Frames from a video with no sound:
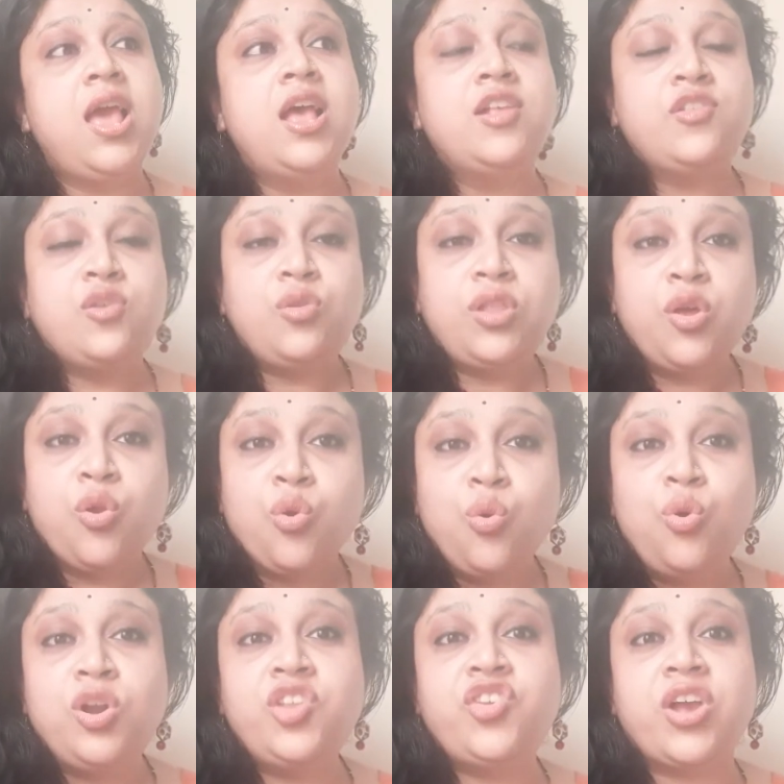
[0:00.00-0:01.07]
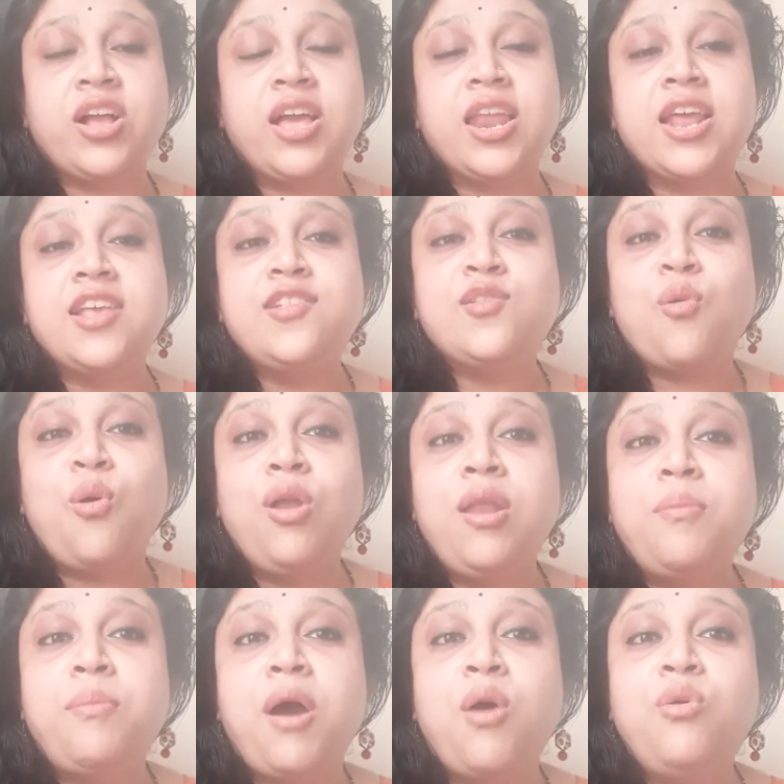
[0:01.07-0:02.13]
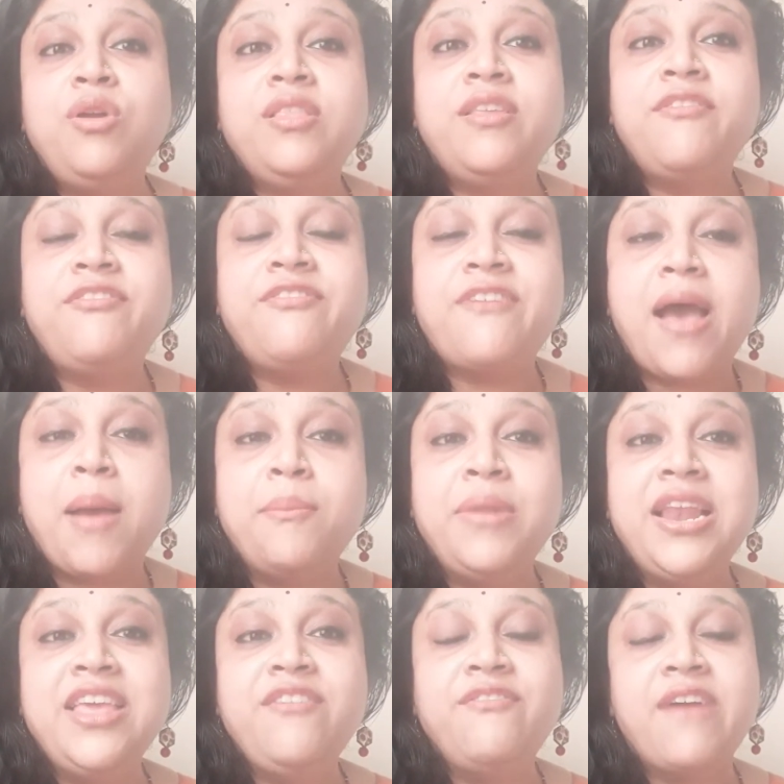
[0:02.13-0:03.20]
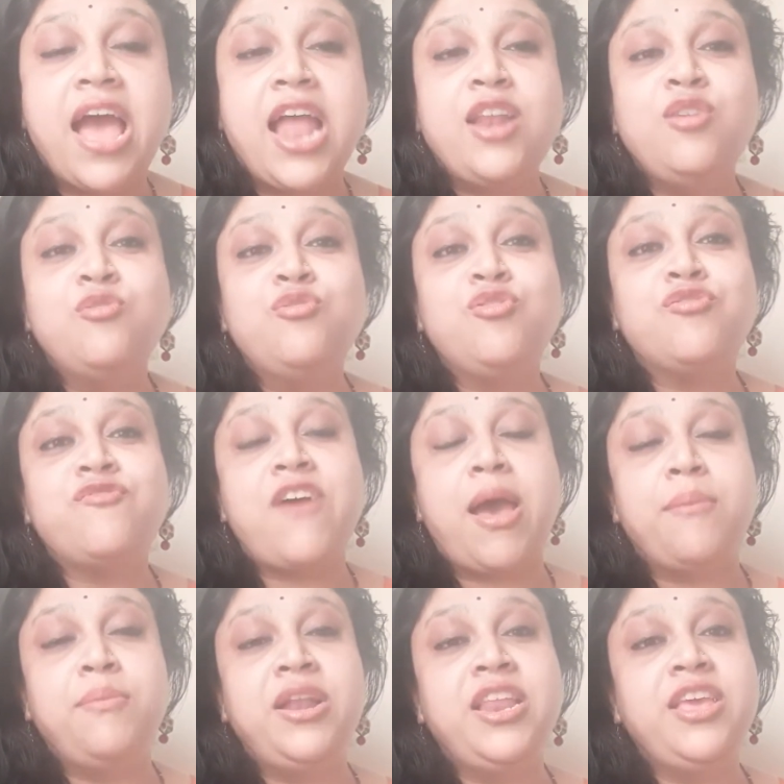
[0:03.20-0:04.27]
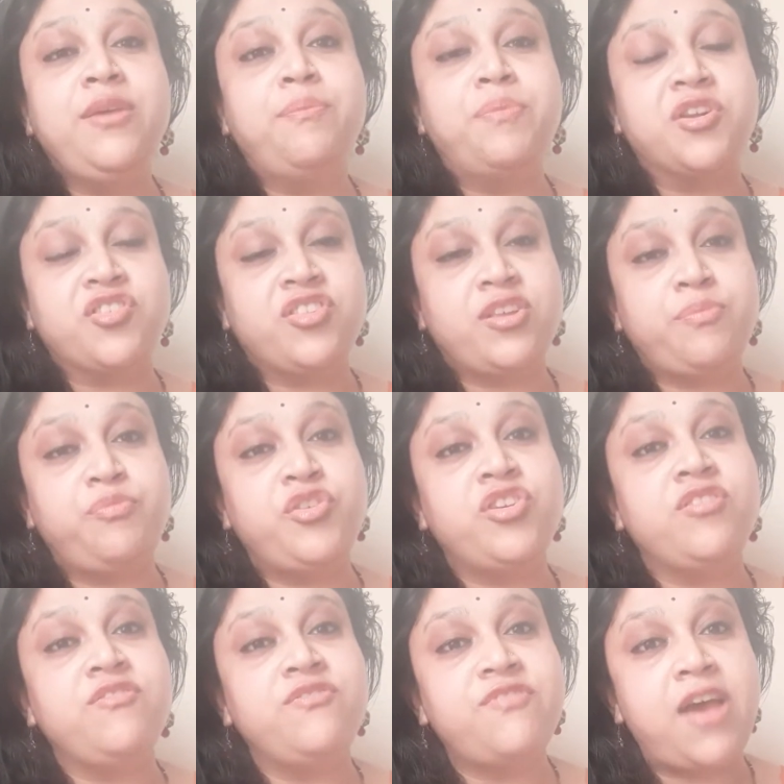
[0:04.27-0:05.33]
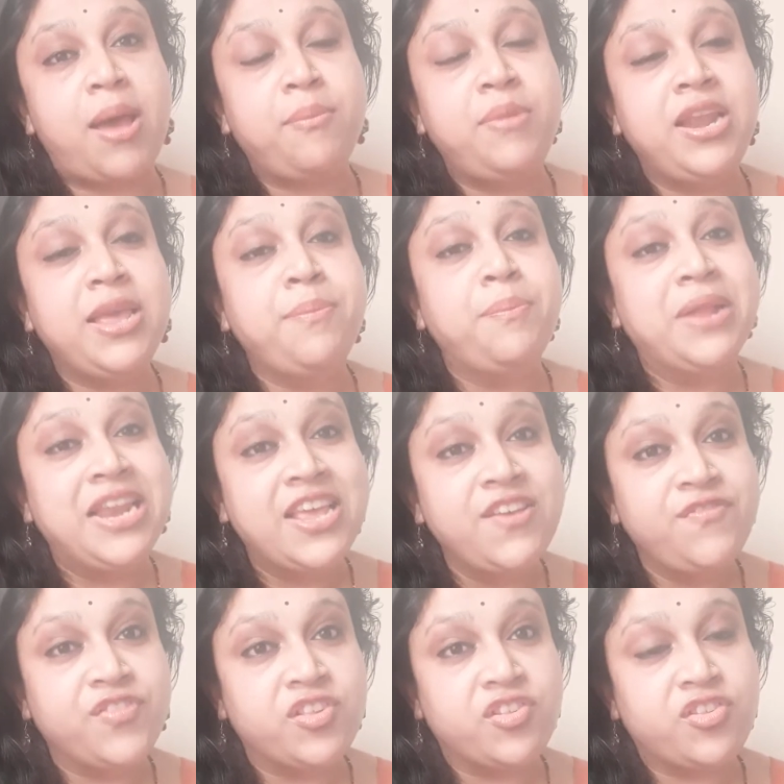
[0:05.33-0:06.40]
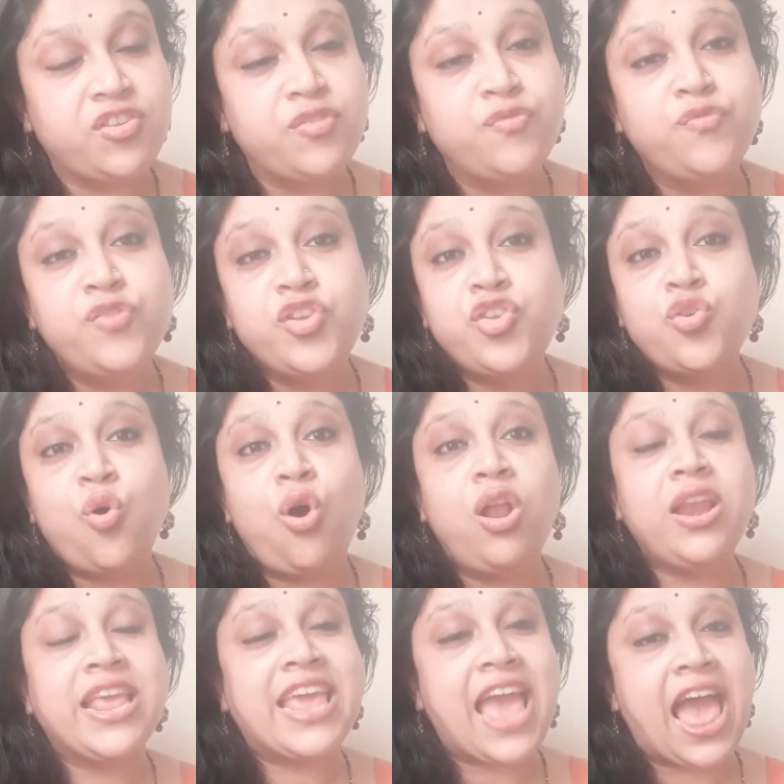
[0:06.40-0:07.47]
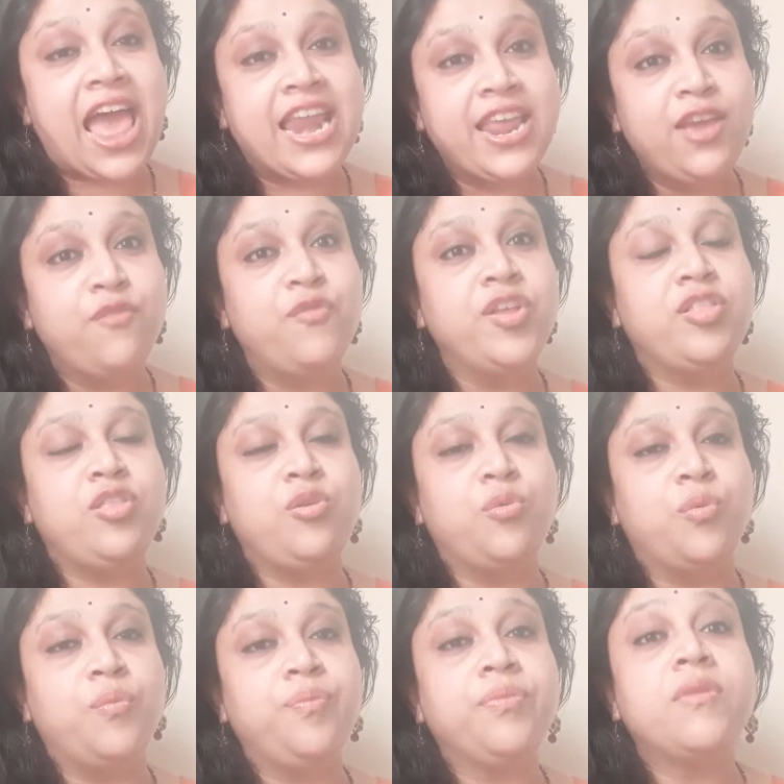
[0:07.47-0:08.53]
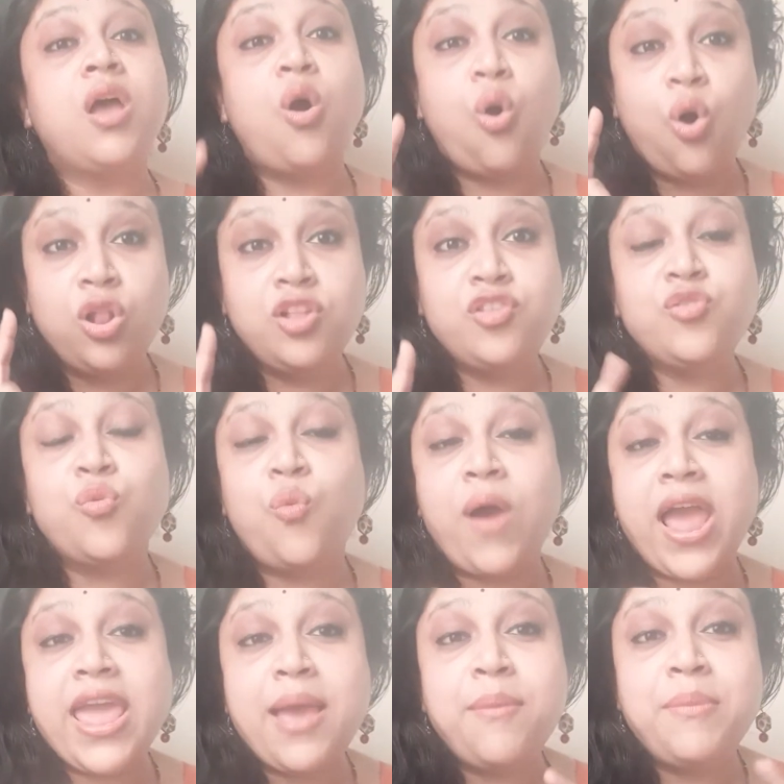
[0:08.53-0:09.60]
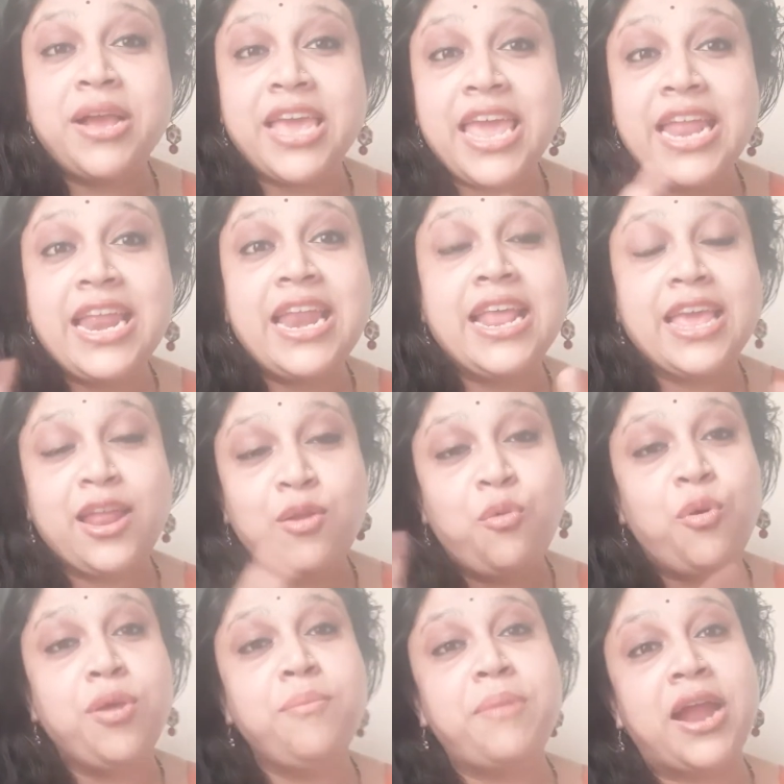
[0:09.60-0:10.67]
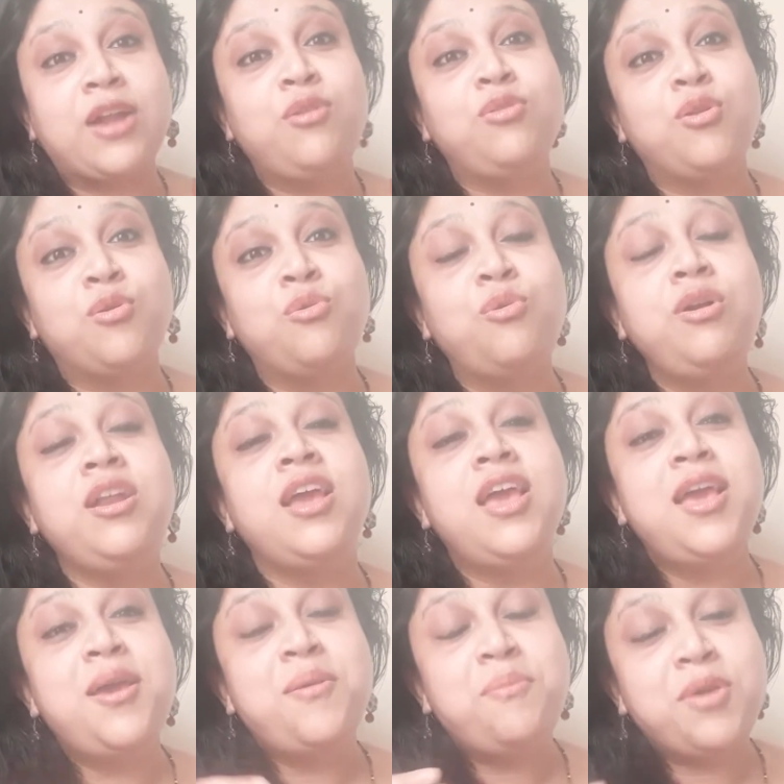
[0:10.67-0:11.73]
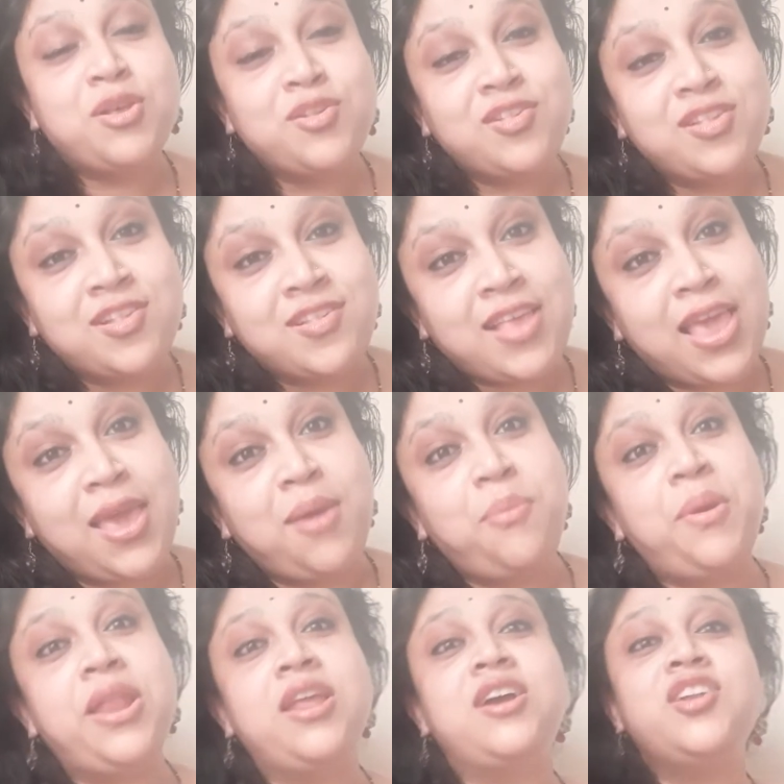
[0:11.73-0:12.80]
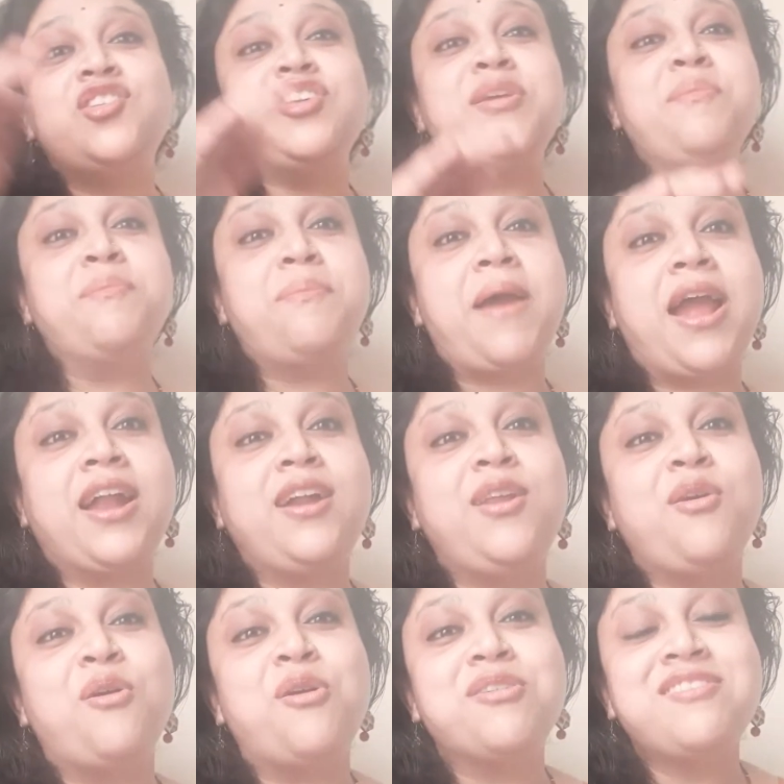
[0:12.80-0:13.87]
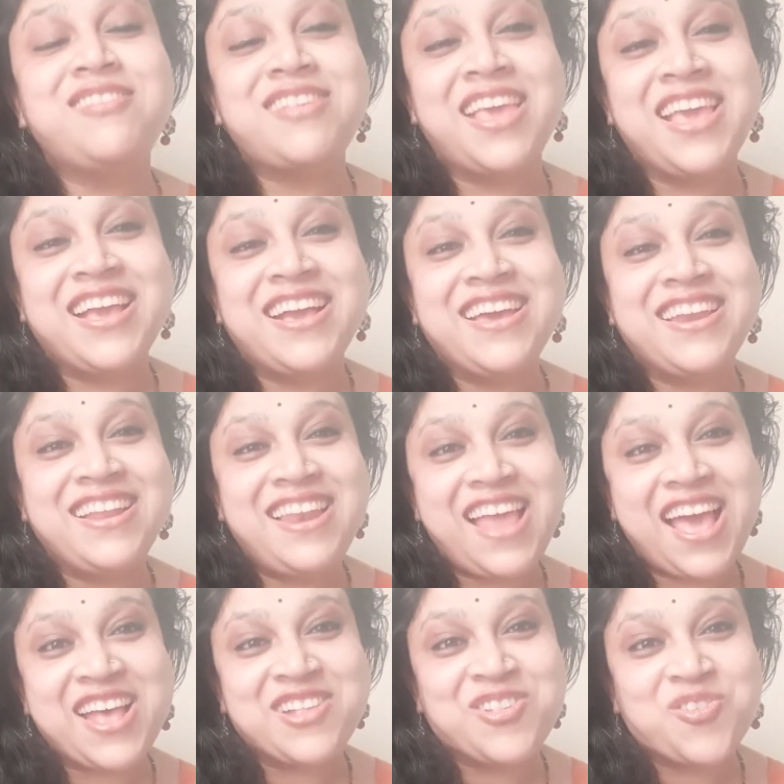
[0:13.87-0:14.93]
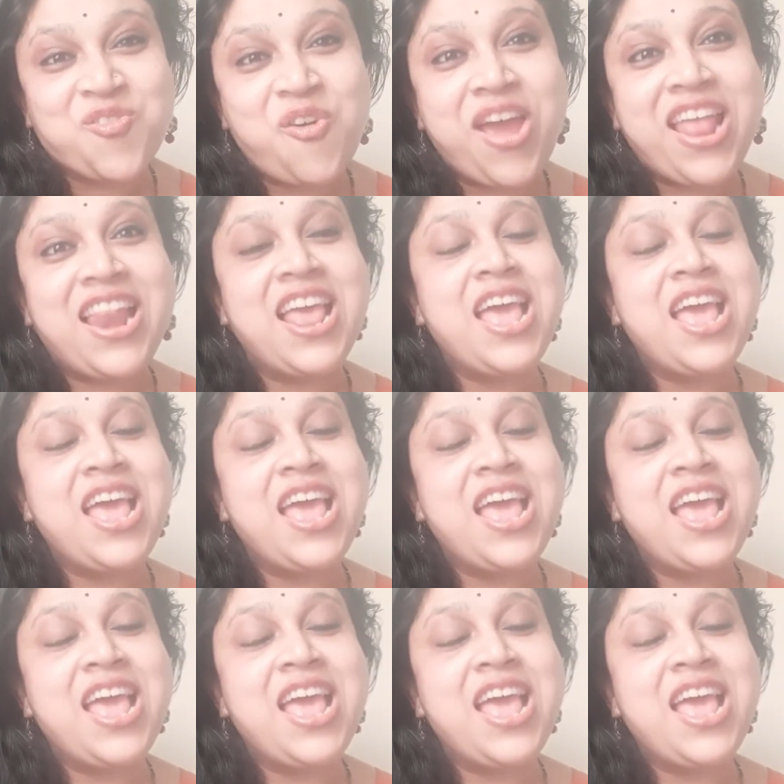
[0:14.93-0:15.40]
So the root chakra is all about the family values, family perception, family belief system, which you all carry with you. Also, why I'm again and again going back to the root, because the same energy impact your sacral as well.